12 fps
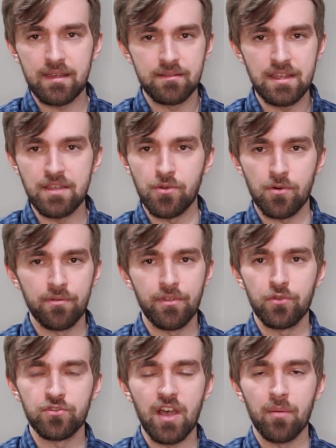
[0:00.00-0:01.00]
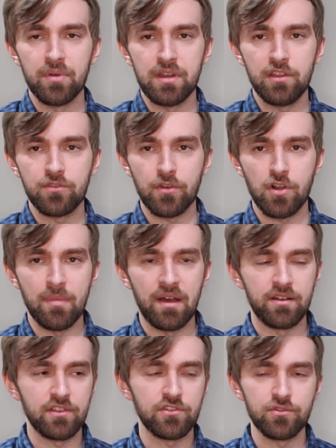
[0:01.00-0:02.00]
either of those companies for your
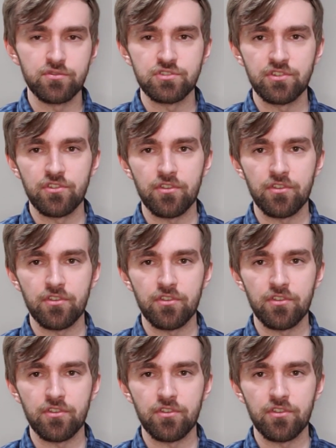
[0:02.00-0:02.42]
mounting solutions.